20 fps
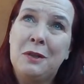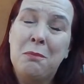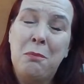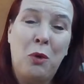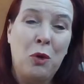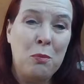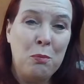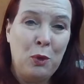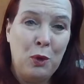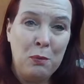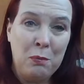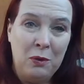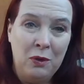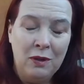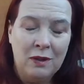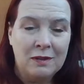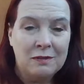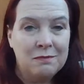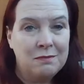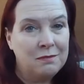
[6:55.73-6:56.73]
more, more,
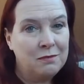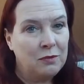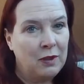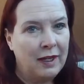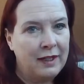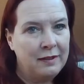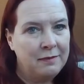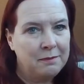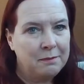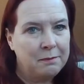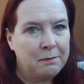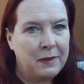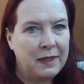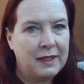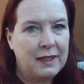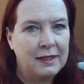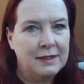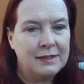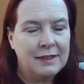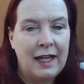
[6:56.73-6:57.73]
more, right?
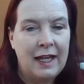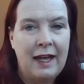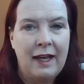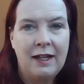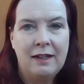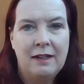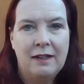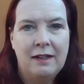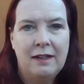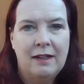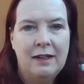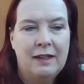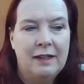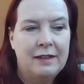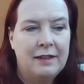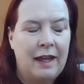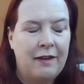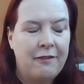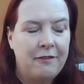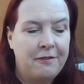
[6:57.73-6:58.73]
Because that
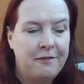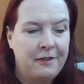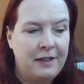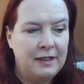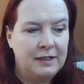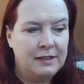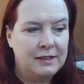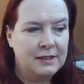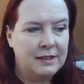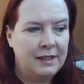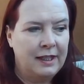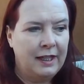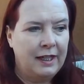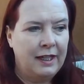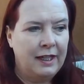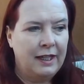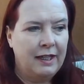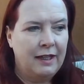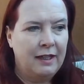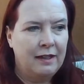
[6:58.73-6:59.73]
that feeds
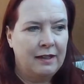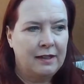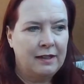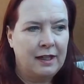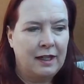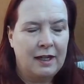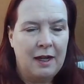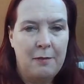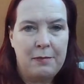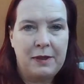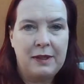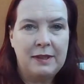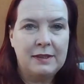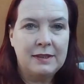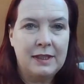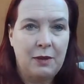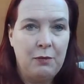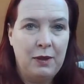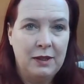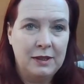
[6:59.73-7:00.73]
the the companies
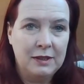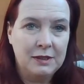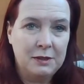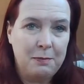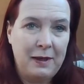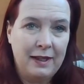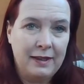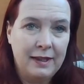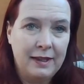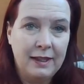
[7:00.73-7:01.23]
that want us to buy